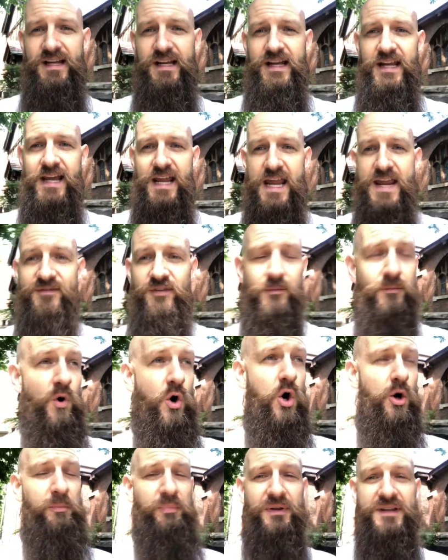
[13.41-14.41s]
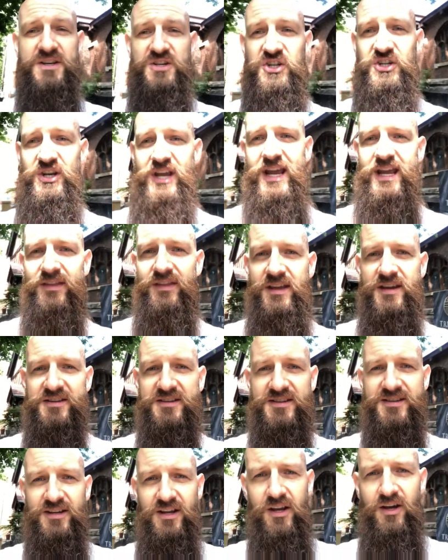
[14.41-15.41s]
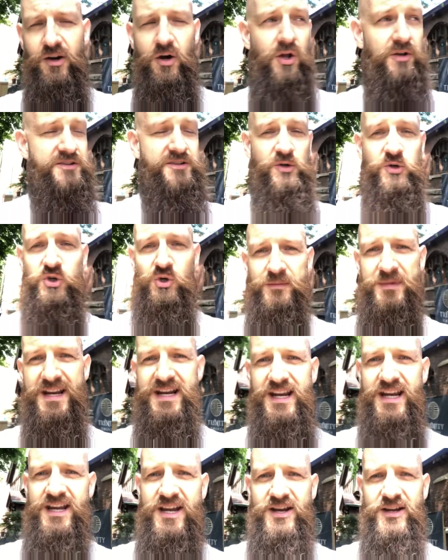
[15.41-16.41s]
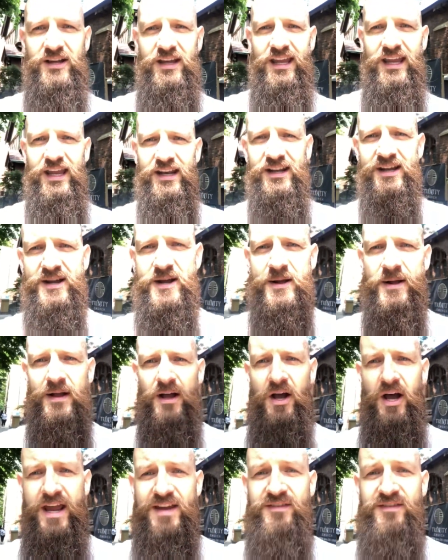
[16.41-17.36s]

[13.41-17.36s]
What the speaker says: even more, please share this on social media, and even